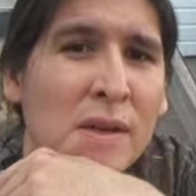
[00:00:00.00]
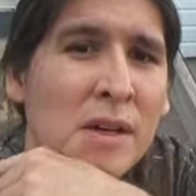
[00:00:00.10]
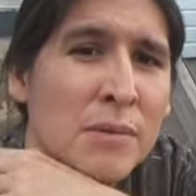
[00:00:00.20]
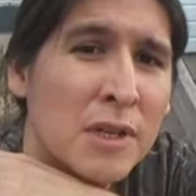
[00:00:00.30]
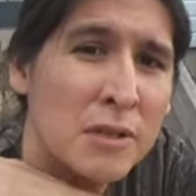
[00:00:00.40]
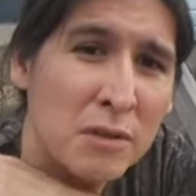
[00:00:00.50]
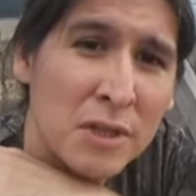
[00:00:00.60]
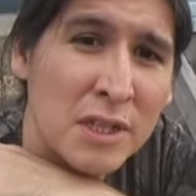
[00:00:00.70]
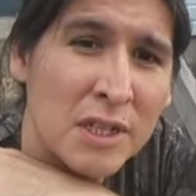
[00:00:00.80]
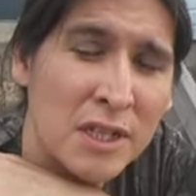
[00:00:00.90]
I'm not so
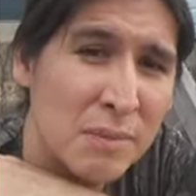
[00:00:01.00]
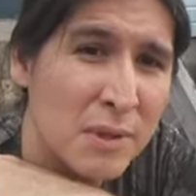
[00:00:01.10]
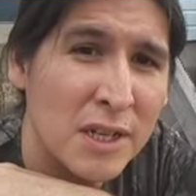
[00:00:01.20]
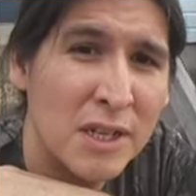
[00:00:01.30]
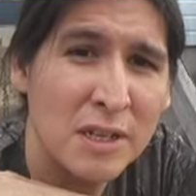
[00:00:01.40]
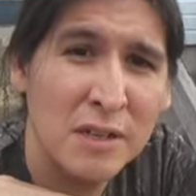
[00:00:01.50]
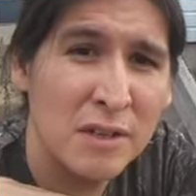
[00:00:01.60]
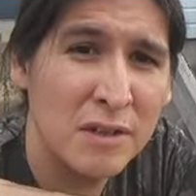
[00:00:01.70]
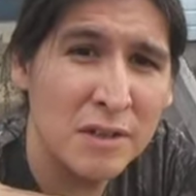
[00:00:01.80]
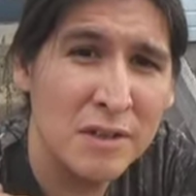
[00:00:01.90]
easily intimidated.
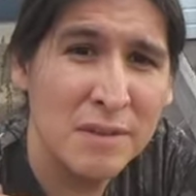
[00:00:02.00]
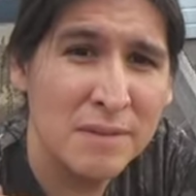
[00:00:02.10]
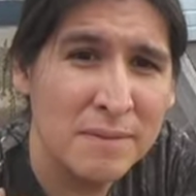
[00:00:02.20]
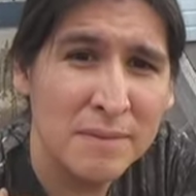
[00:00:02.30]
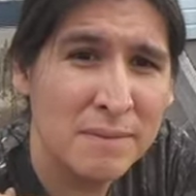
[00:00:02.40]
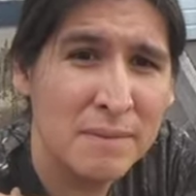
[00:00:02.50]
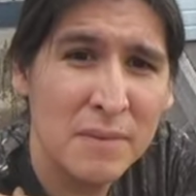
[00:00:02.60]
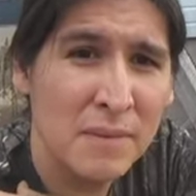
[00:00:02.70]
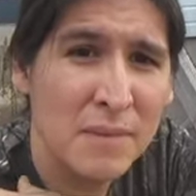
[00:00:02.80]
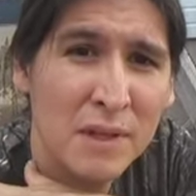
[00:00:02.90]
Dude,
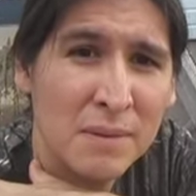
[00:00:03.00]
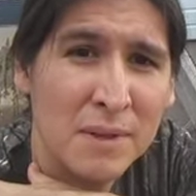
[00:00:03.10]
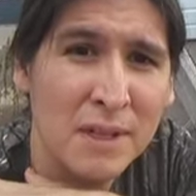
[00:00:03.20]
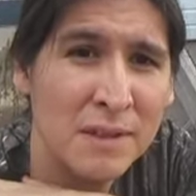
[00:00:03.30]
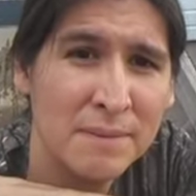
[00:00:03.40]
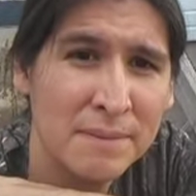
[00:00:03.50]
I'm not.